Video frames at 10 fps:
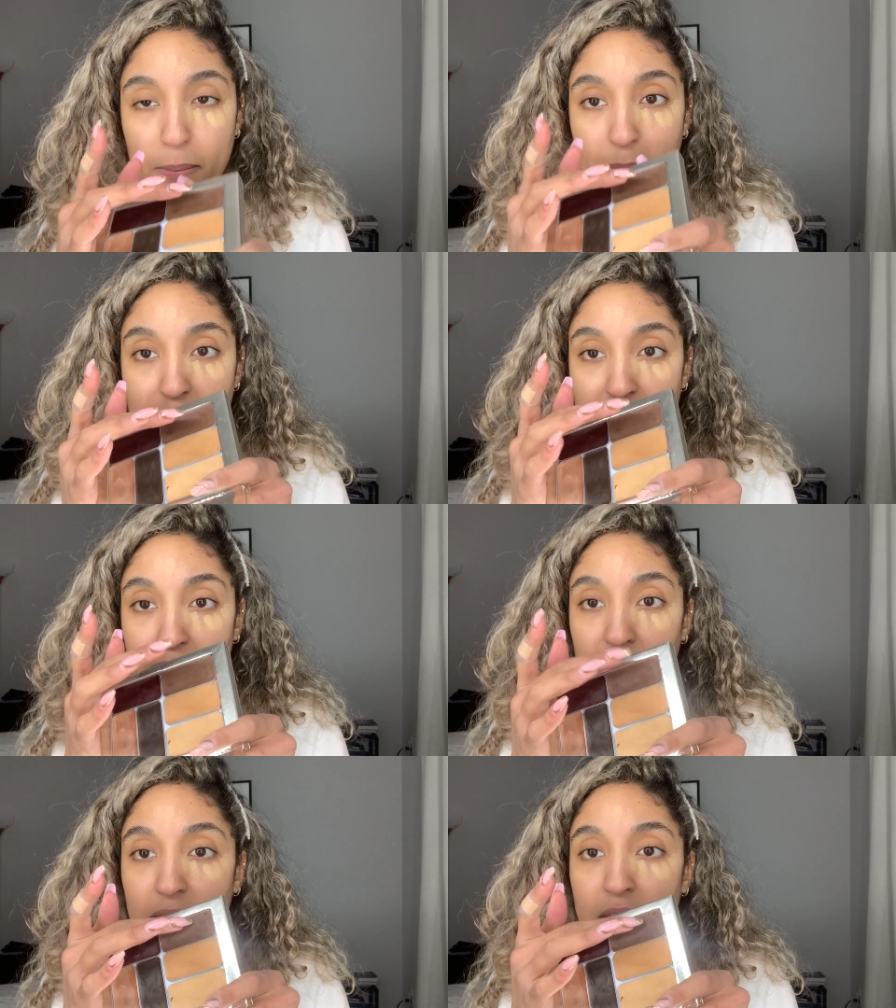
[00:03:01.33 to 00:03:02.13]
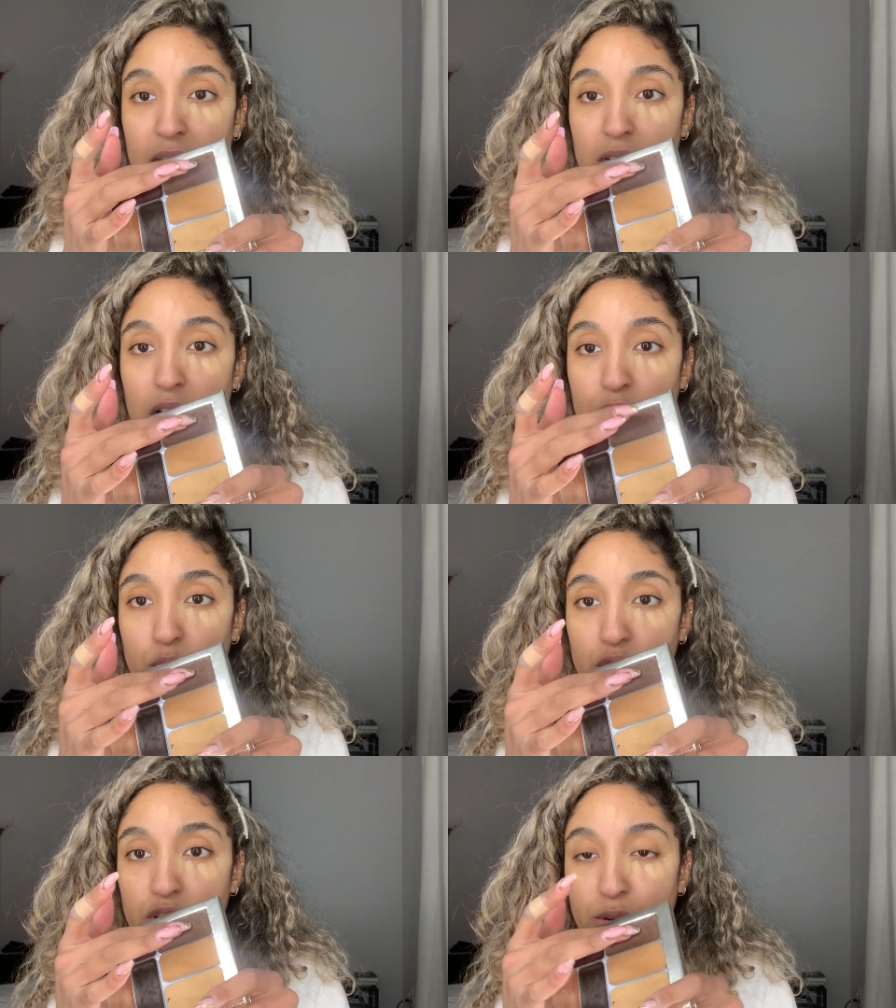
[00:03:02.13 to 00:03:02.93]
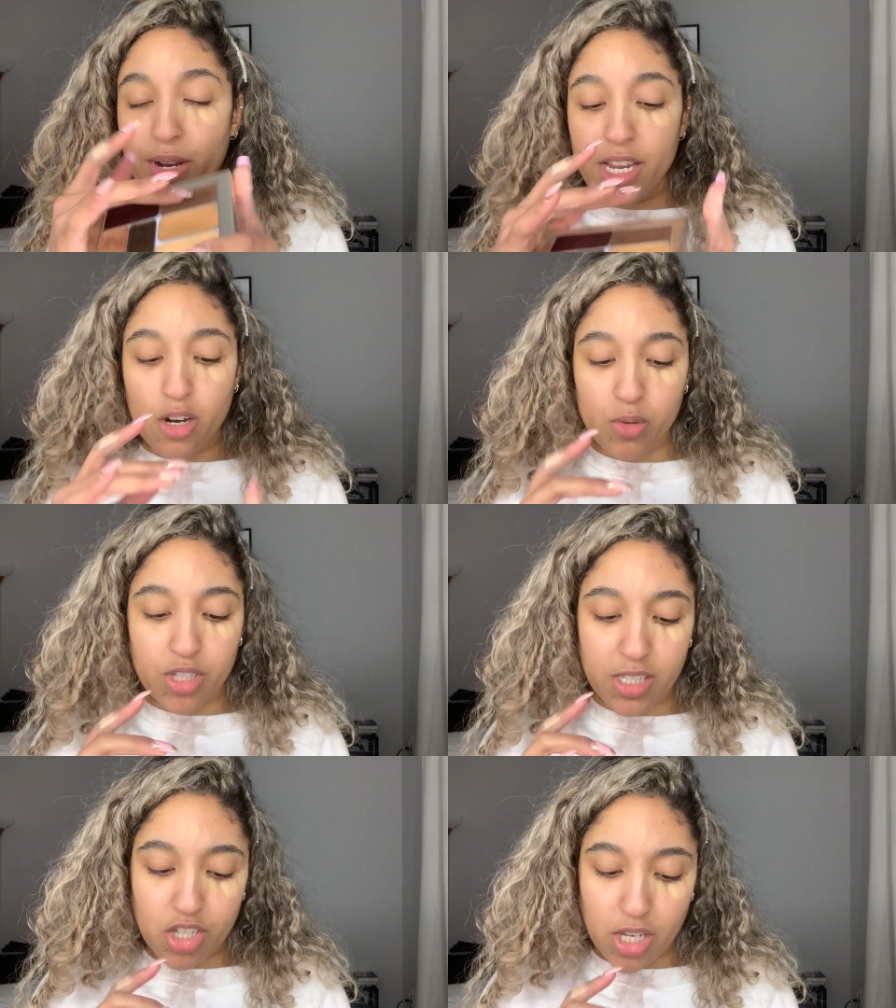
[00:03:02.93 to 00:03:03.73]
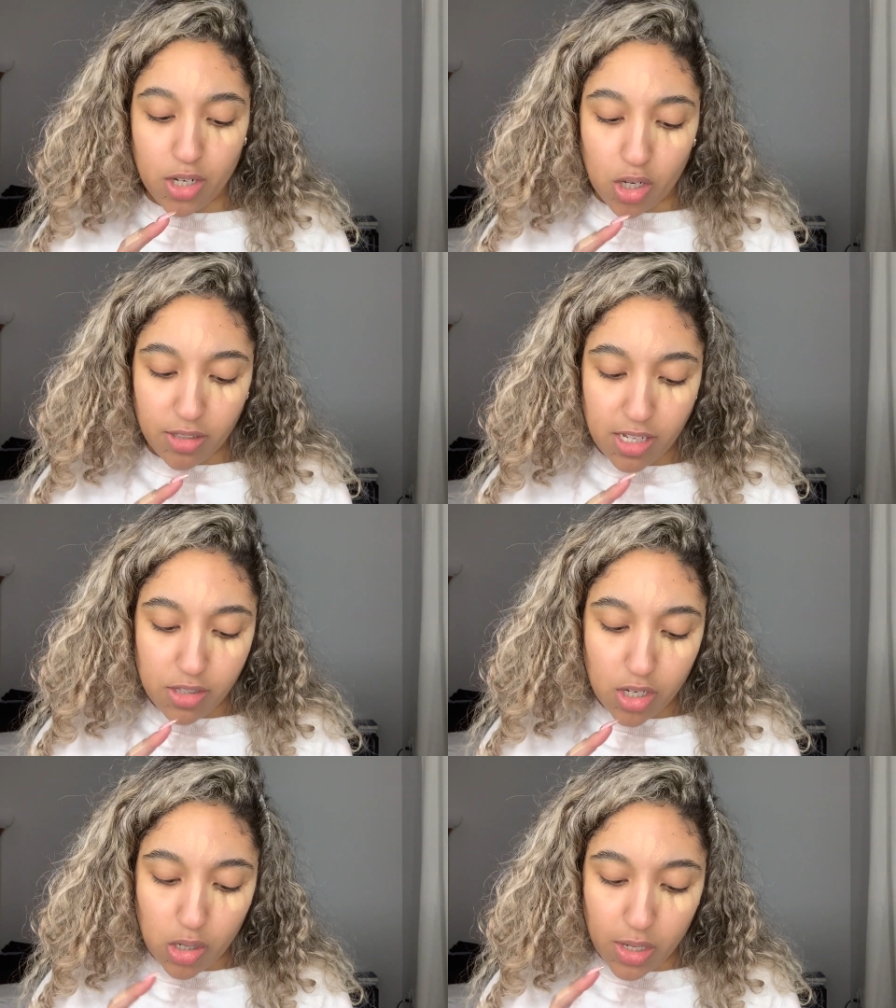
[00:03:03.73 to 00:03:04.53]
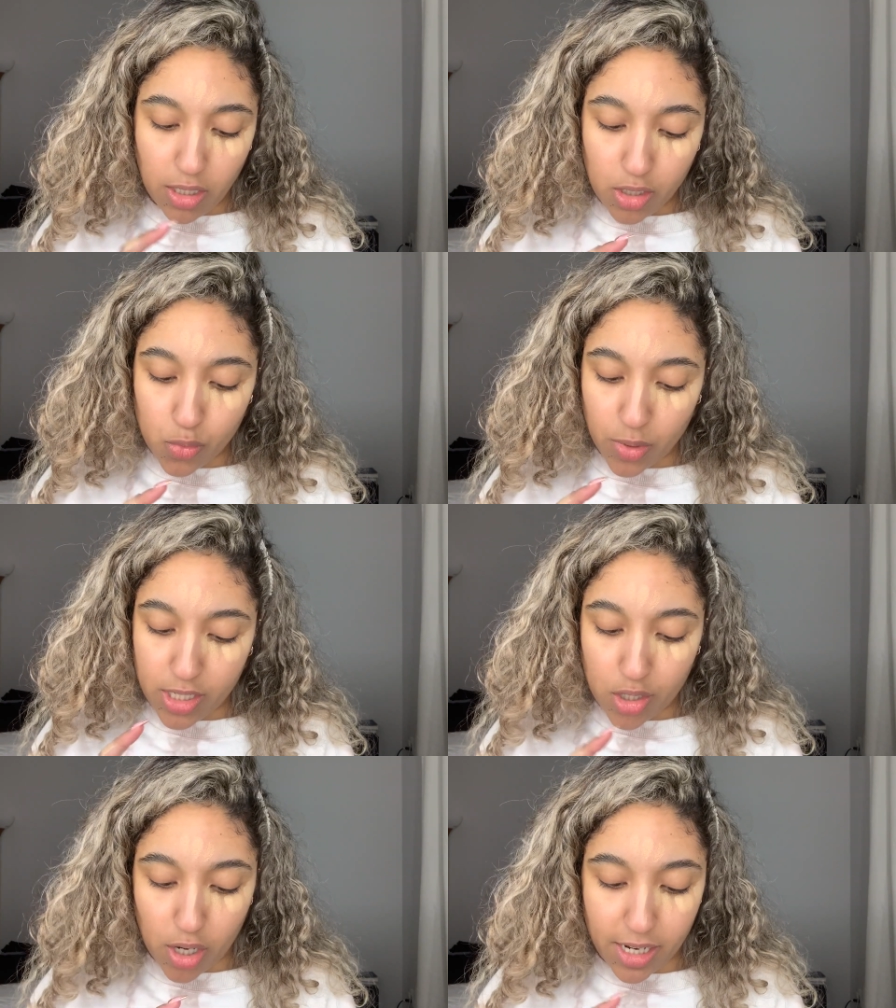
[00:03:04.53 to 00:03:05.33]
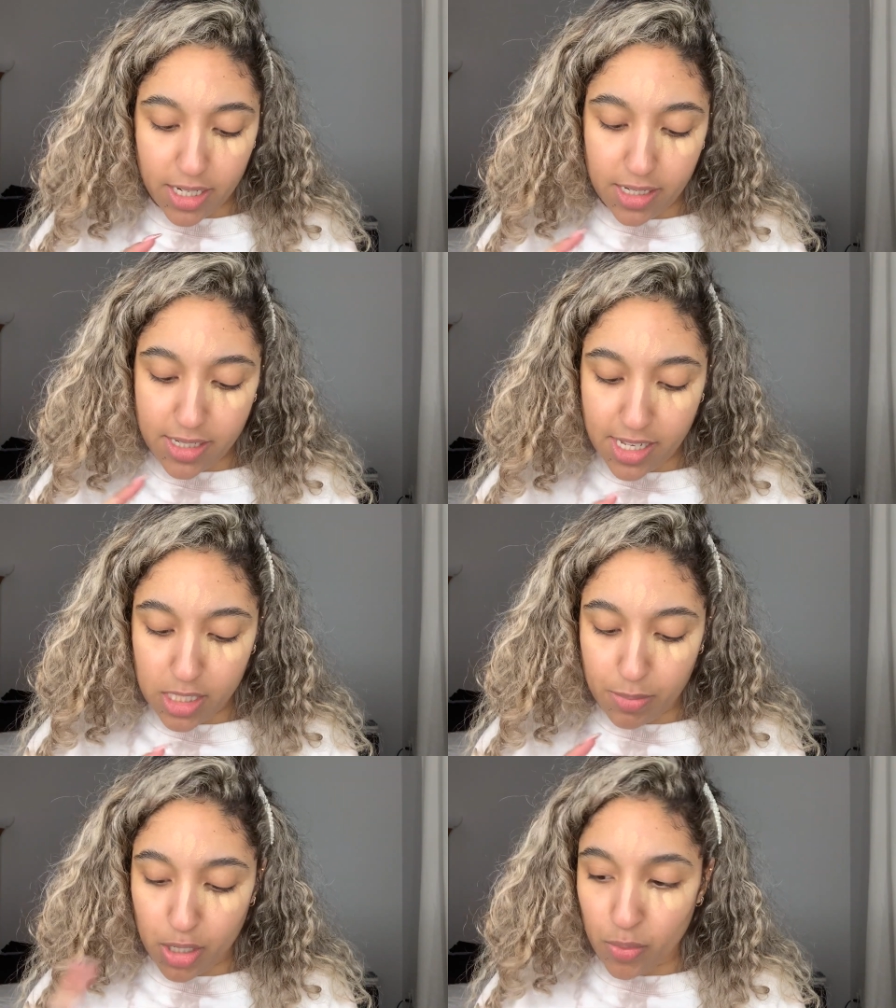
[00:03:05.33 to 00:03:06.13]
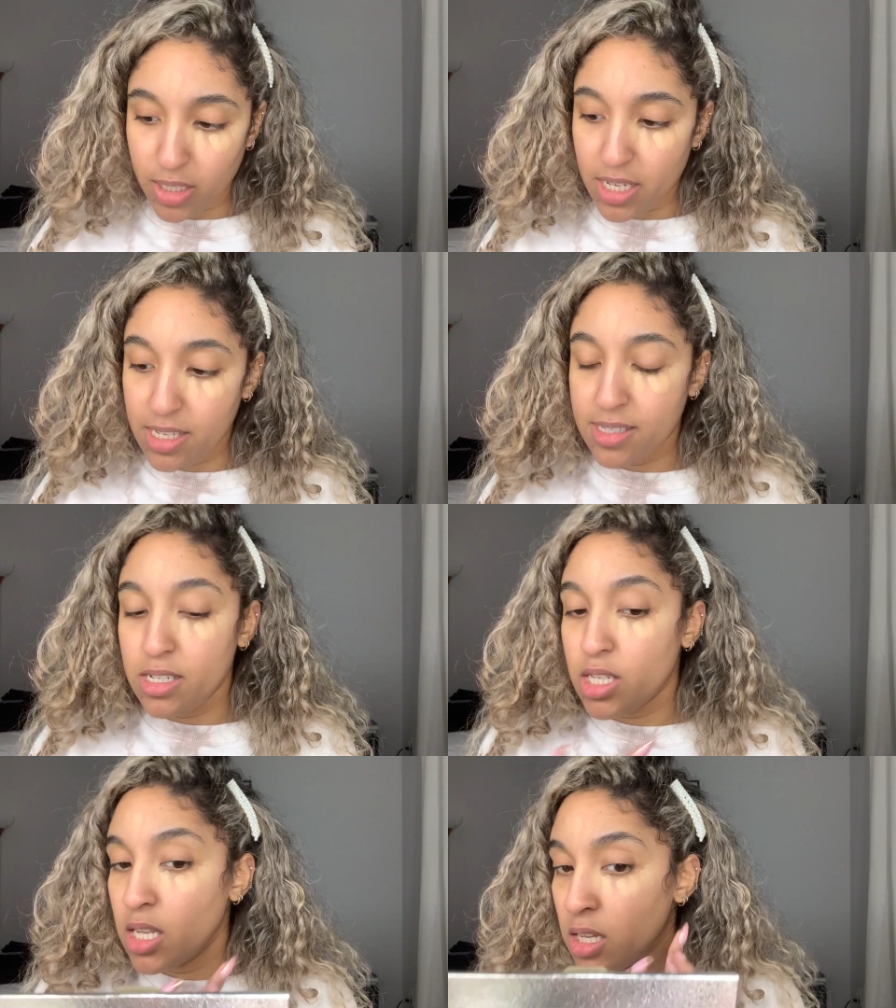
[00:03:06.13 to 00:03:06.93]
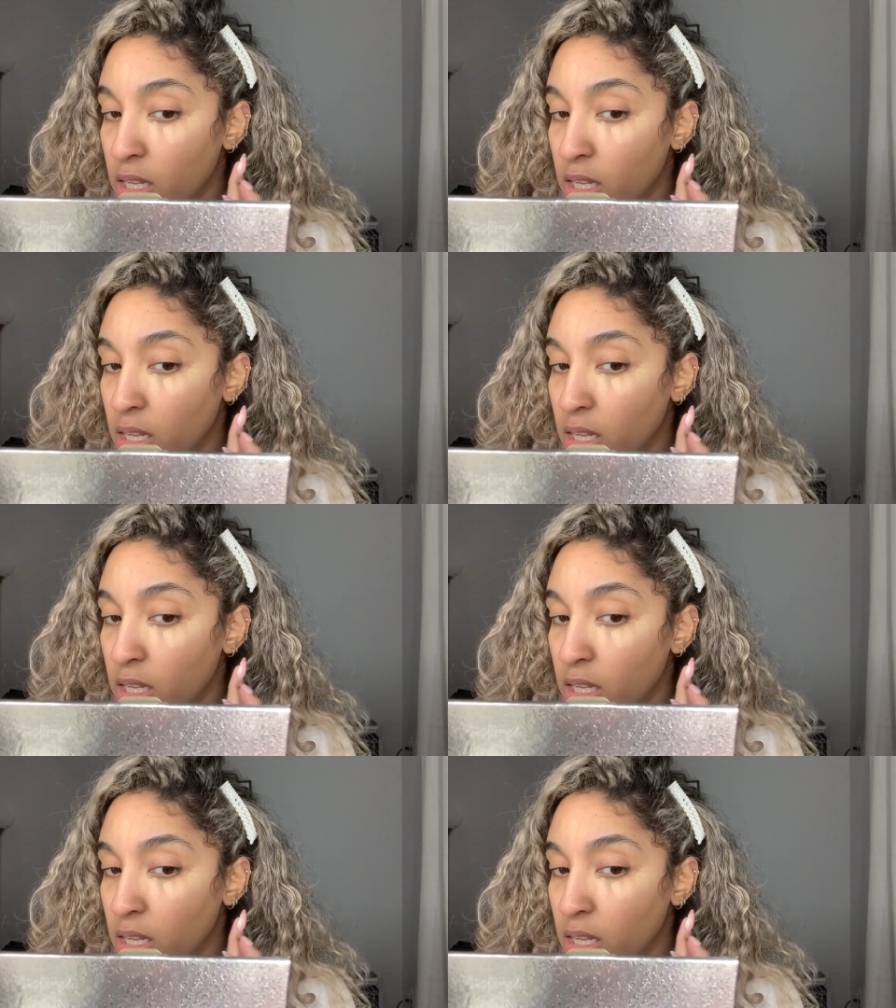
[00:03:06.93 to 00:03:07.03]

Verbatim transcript: my contour shade right here, which is the shade called Indigo. It looks really dark and intense, but it really isn't.